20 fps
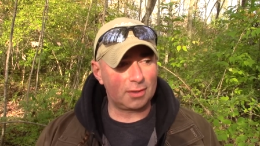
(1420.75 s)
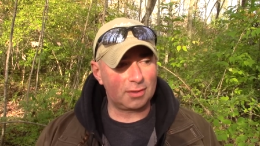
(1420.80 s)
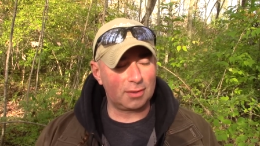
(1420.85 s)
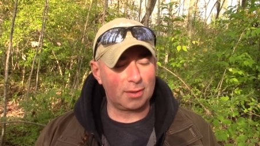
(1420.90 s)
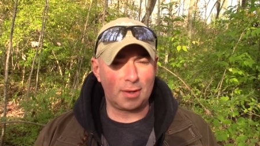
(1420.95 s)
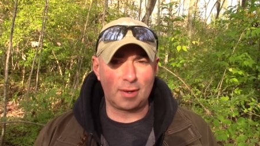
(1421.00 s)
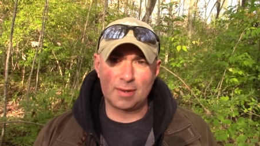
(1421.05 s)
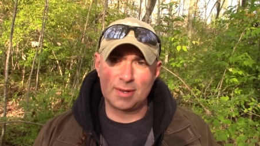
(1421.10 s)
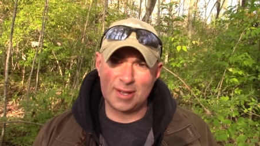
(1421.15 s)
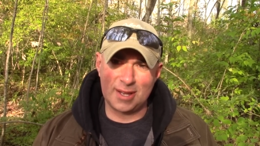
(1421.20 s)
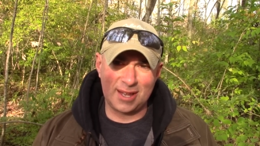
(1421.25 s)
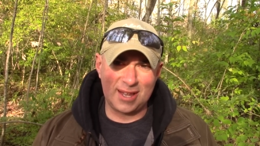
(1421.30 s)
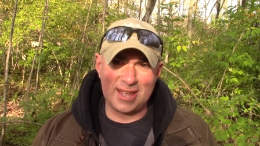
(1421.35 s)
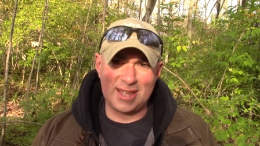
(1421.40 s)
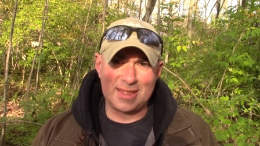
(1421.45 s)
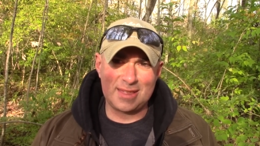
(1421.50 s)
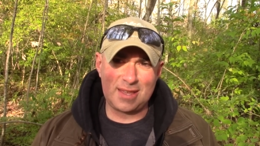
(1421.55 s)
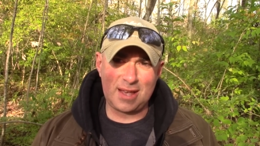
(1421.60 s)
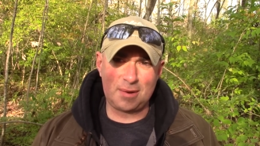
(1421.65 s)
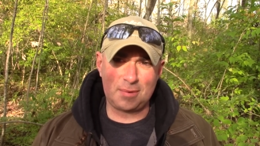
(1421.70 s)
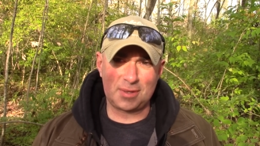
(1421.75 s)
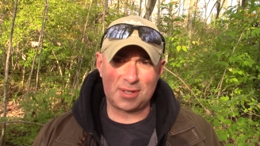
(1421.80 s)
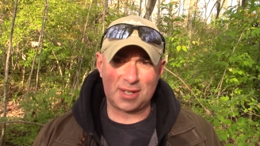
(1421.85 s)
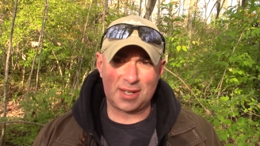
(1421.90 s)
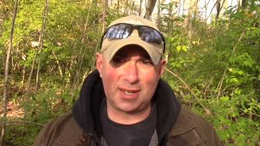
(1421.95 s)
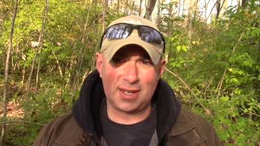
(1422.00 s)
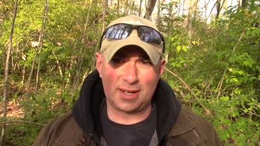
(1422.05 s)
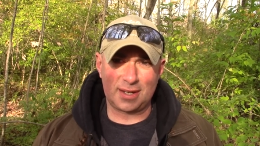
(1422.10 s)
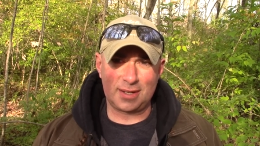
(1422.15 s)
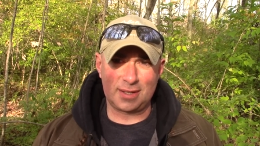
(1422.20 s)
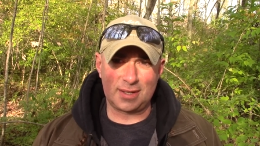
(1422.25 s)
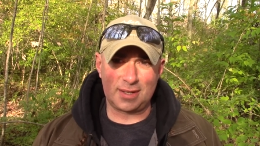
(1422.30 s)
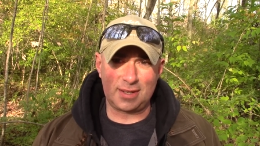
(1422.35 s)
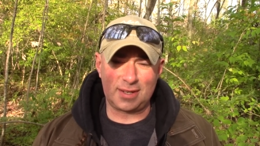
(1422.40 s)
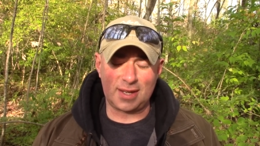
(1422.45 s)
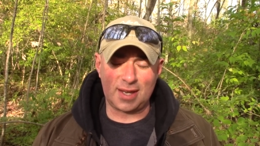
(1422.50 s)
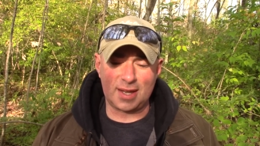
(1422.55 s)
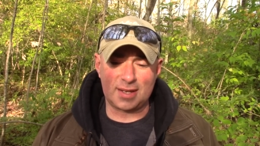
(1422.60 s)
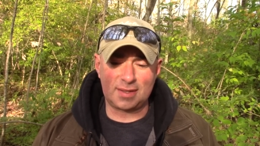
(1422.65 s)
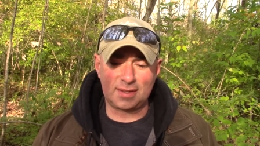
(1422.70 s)
So that was a kick in the
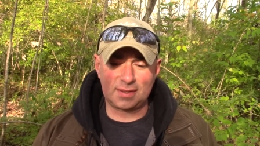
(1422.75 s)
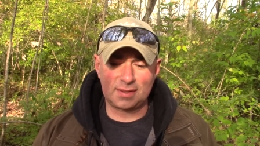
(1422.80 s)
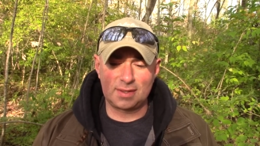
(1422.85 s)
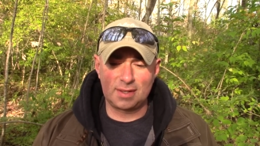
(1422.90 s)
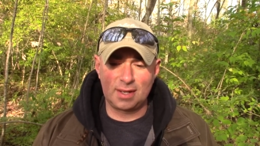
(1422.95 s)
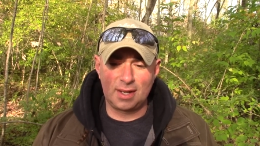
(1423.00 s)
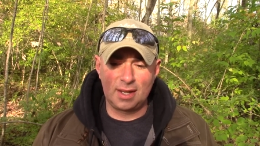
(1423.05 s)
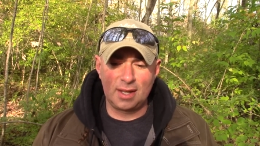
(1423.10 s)
nuts.